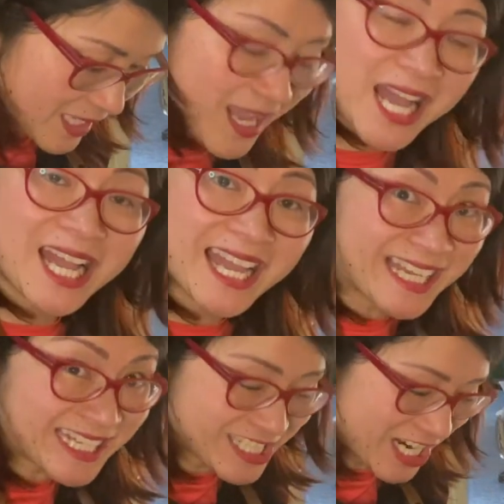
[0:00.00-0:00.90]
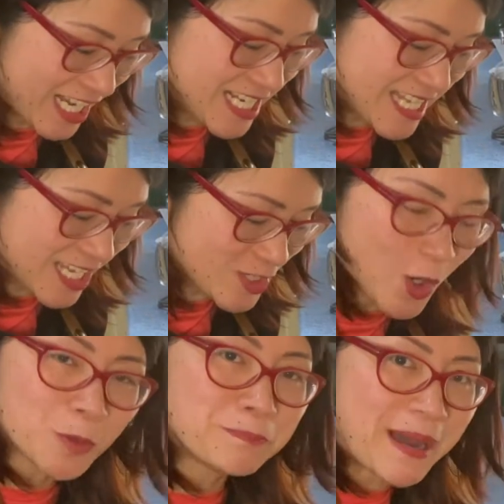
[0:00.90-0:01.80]
Uh, and in Chinese that's
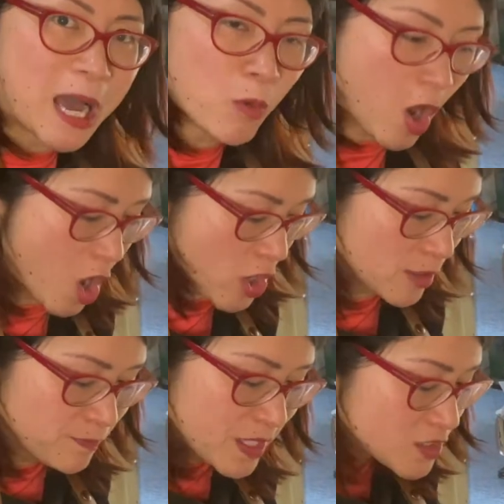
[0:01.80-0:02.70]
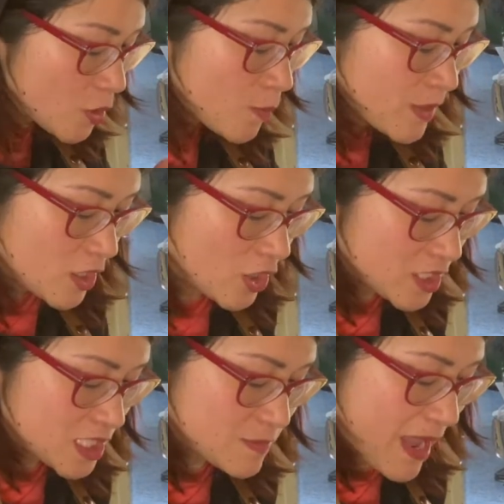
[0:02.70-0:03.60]
called bao So you can
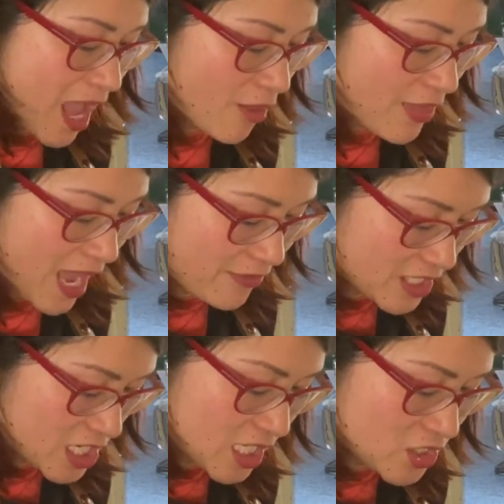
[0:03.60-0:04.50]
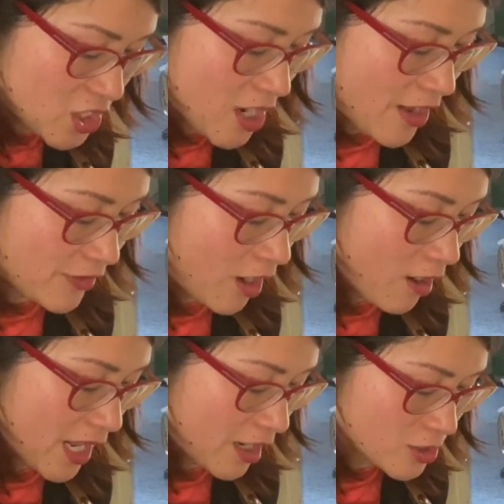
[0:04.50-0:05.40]
smell that the ginger and the
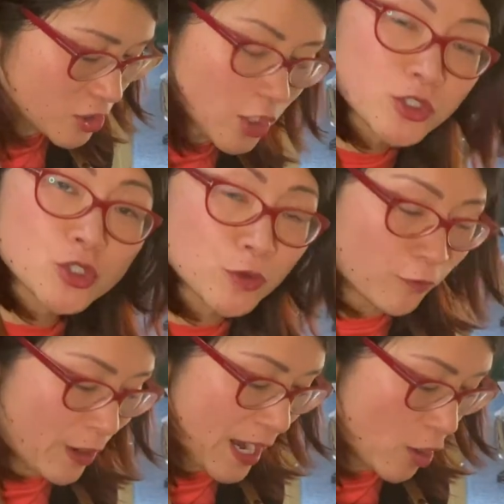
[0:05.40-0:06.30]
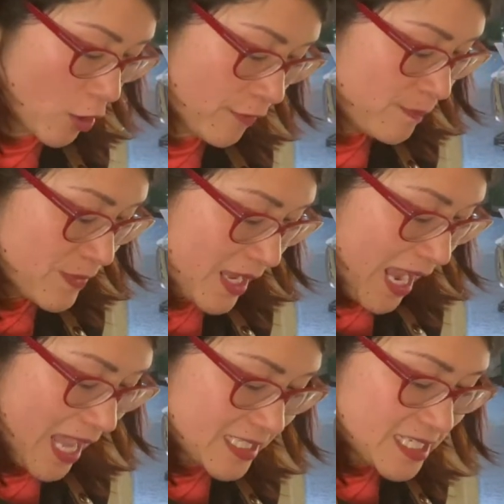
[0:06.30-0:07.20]
garlic are starting to fry off
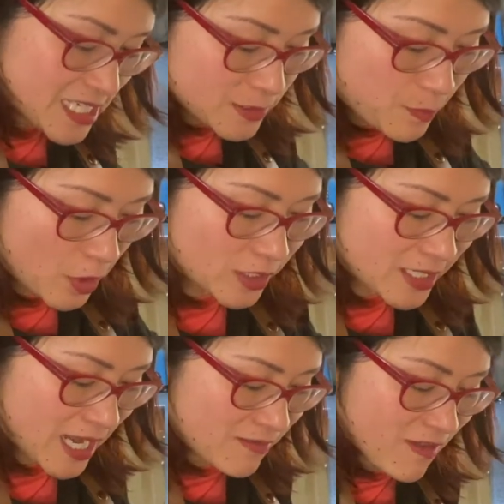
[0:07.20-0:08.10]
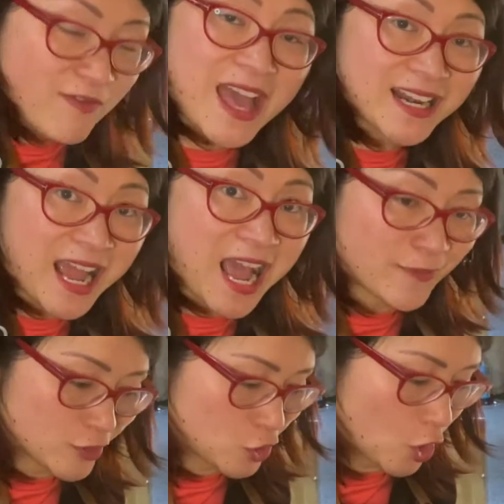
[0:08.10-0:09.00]
and just putting in that
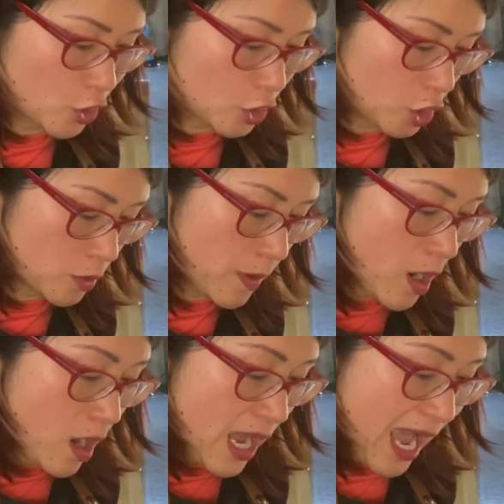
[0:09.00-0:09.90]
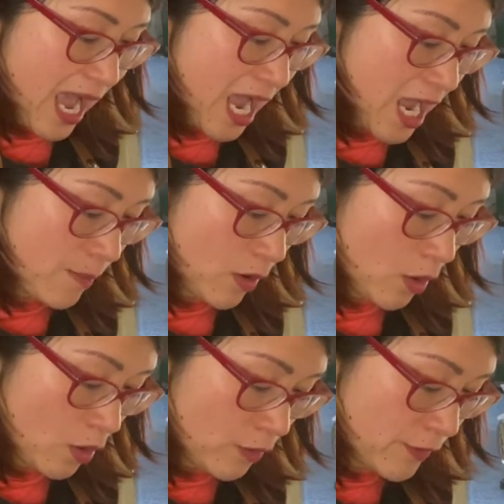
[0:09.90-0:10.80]
half a stock cube um,
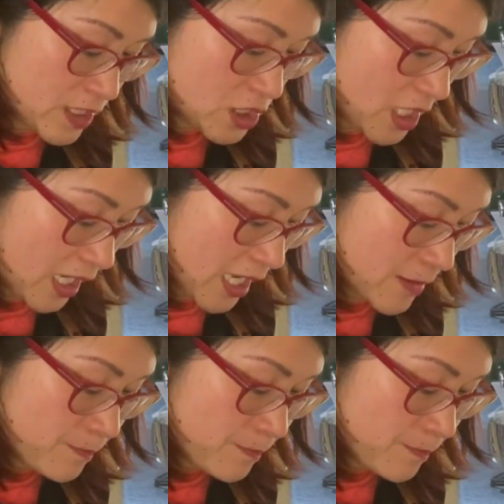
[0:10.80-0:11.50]
of chicken